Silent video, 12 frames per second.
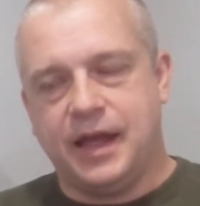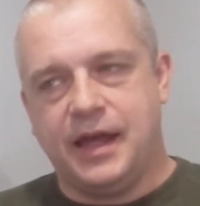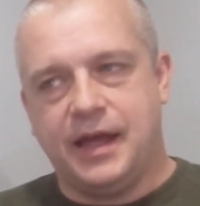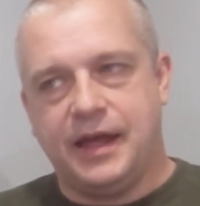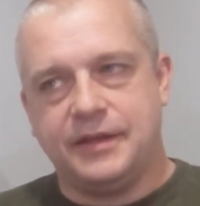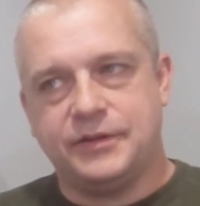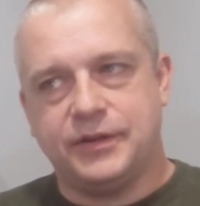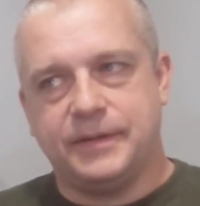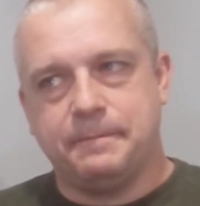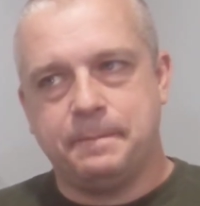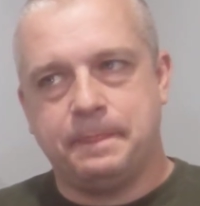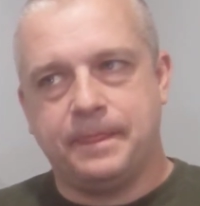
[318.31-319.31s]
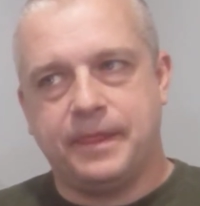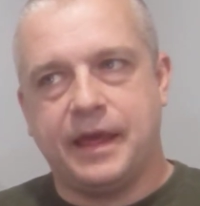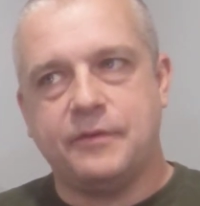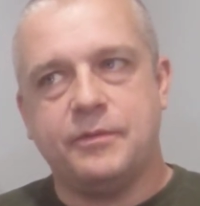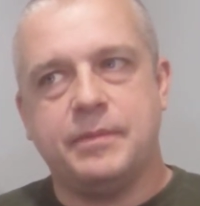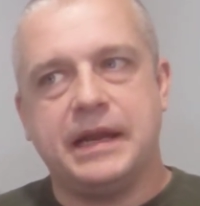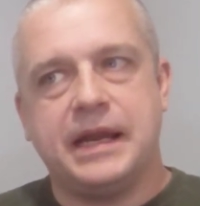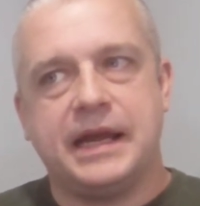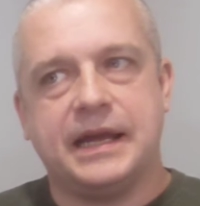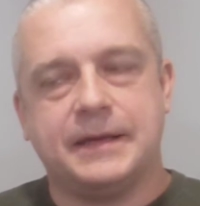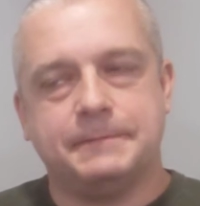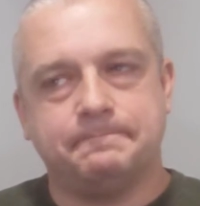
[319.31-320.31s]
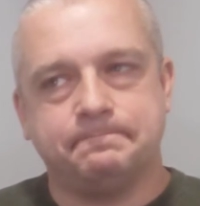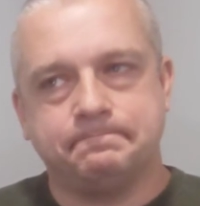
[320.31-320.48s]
Uh, it would be like